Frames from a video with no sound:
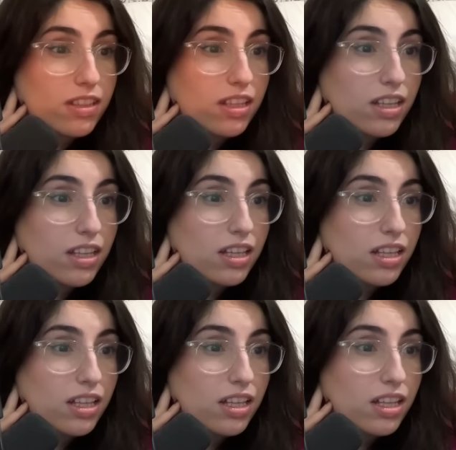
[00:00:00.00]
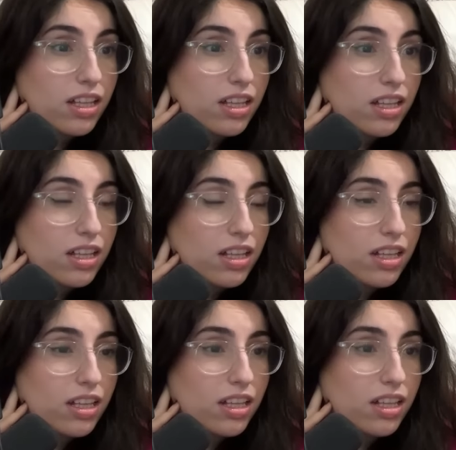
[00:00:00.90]

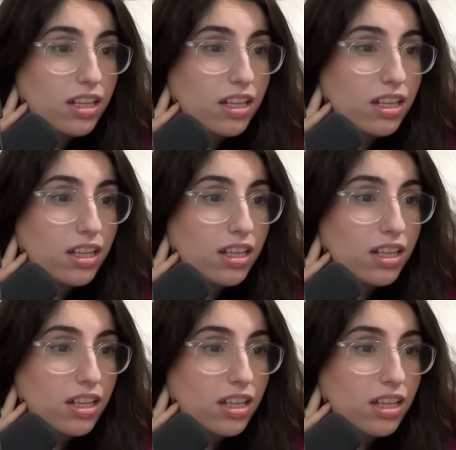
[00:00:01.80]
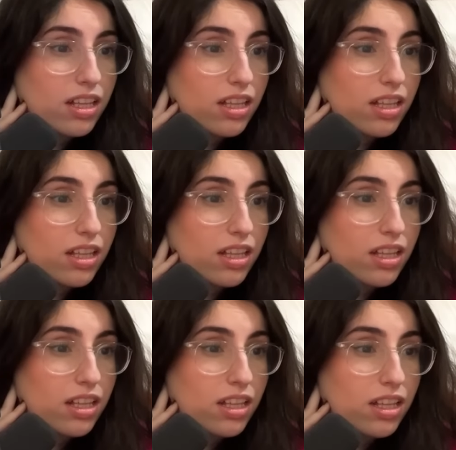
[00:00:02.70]

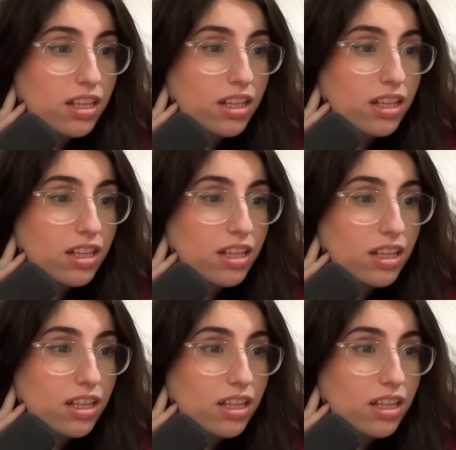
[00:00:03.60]
(silence)